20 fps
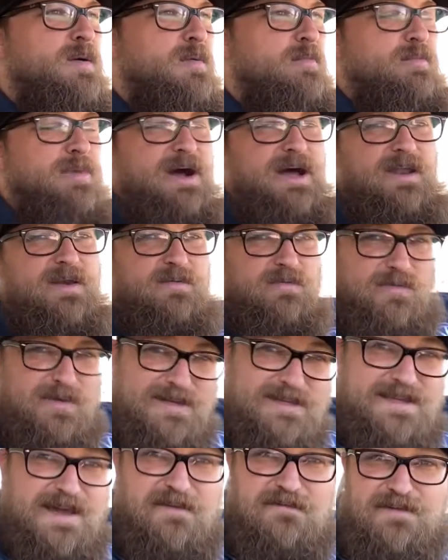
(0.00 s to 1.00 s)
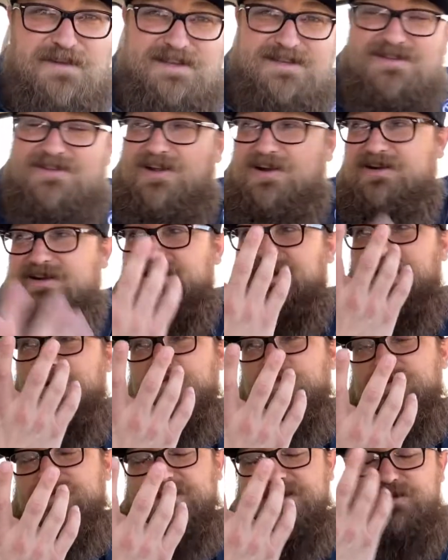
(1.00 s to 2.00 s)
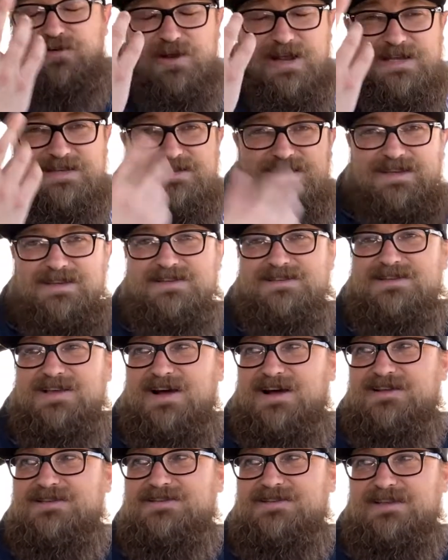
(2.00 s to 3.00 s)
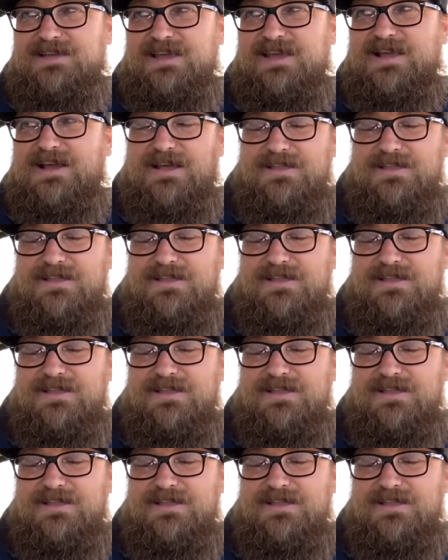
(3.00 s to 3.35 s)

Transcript: But we definitely started up with a crazy exhaust leak.